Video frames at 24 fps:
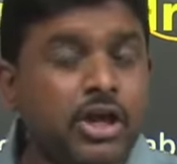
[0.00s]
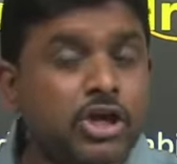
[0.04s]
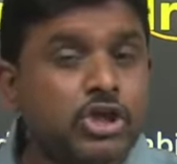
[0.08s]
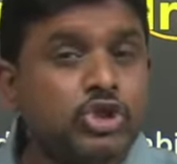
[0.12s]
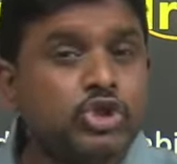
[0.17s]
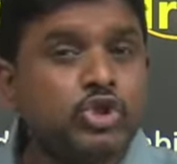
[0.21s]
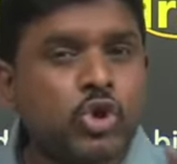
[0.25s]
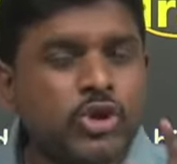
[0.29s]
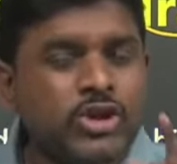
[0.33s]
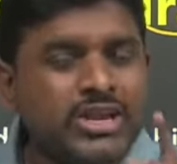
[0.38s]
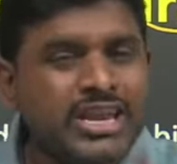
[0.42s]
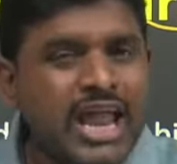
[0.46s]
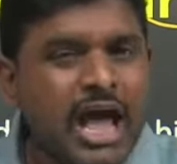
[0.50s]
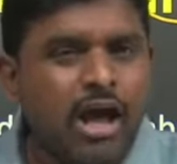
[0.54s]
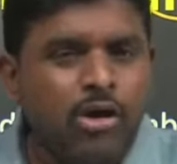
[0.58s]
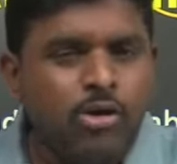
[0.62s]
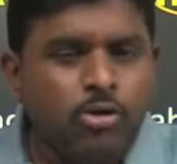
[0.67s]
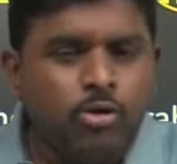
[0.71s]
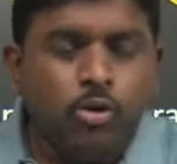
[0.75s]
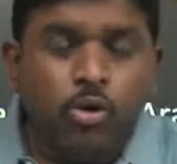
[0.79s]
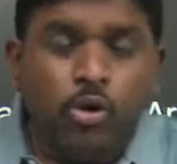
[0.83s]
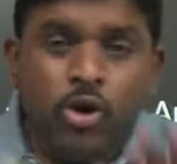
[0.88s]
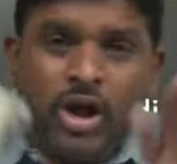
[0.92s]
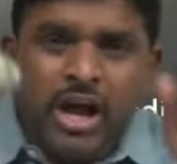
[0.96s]
So
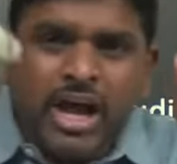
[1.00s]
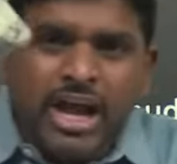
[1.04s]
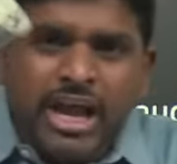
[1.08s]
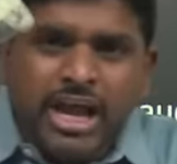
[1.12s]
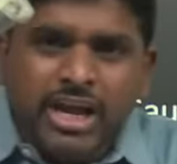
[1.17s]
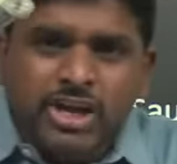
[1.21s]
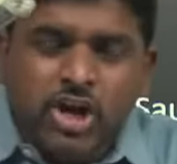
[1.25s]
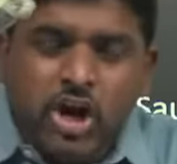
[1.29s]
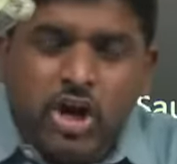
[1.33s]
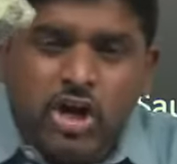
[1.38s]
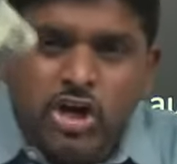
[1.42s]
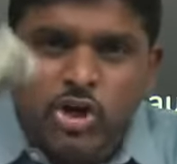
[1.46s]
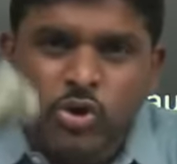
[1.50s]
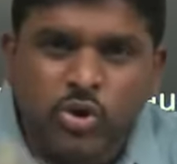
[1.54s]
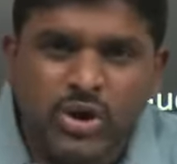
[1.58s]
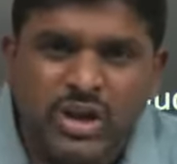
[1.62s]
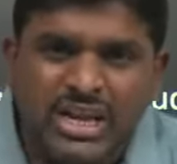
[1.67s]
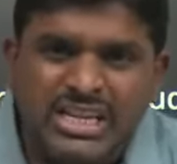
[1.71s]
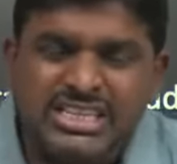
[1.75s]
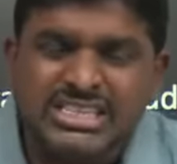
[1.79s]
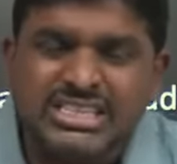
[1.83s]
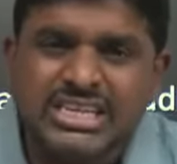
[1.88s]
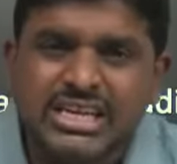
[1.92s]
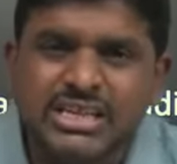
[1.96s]
now, in order to
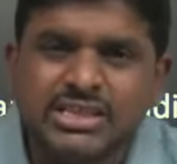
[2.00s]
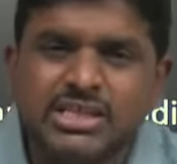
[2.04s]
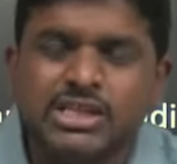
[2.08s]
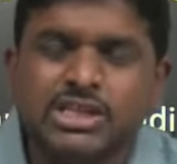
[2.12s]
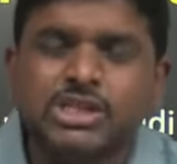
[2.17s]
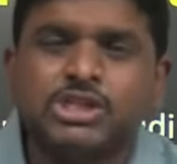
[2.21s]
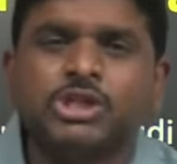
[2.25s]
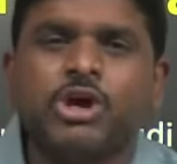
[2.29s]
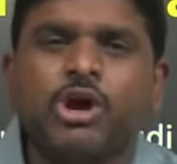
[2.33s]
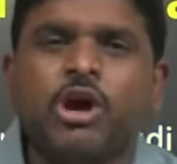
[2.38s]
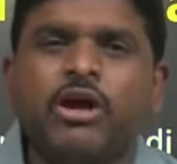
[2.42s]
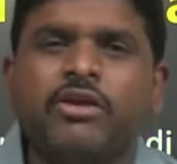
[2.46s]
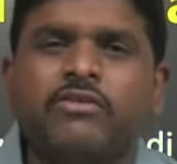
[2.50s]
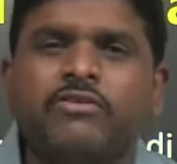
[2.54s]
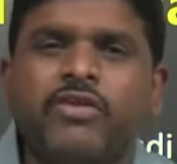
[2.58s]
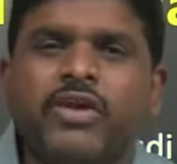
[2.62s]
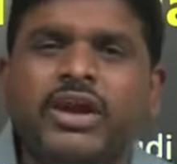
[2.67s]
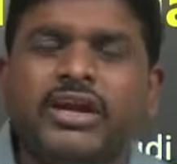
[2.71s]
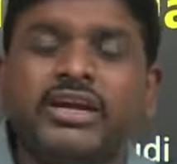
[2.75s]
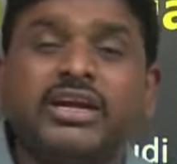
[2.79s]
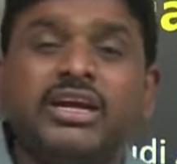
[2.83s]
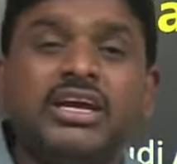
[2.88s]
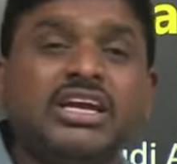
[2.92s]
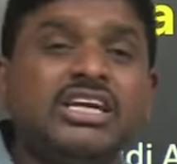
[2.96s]
lessen this
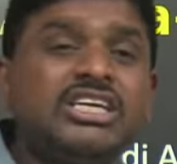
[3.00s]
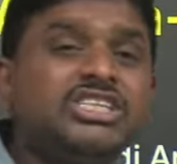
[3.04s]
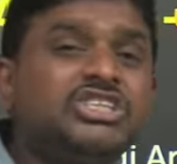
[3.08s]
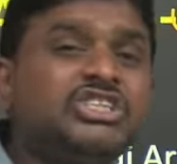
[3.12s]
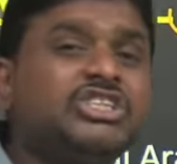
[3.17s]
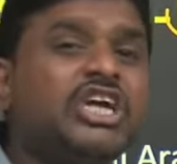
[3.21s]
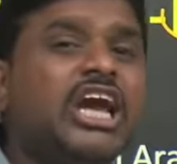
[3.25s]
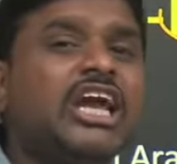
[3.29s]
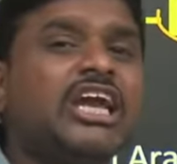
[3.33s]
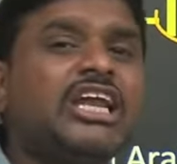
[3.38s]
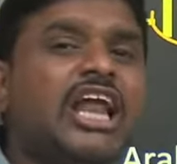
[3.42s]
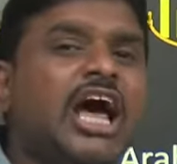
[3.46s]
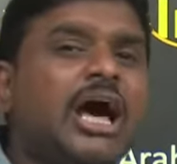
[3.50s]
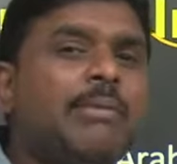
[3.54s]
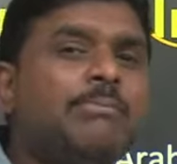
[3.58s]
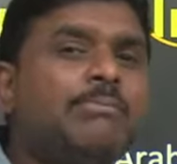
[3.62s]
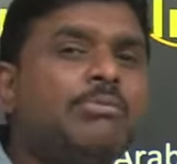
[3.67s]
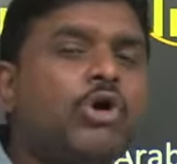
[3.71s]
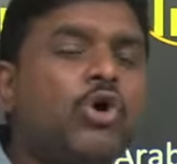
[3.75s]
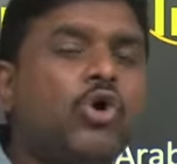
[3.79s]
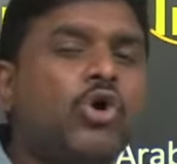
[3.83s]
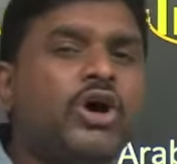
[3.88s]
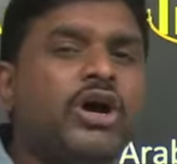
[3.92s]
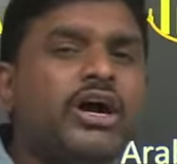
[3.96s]
conflict, China
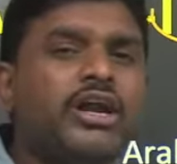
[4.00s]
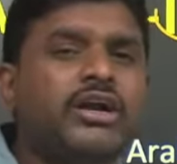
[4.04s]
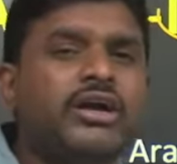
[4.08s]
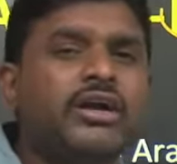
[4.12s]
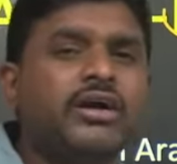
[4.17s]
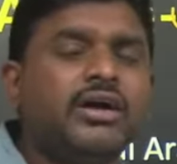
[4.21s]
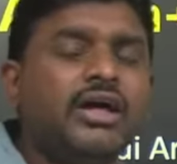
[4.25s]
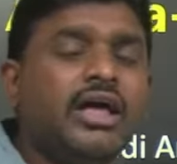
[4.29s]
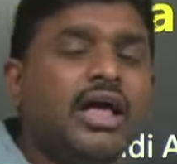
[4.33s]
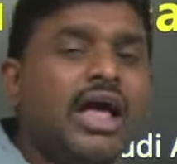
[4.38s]
brokered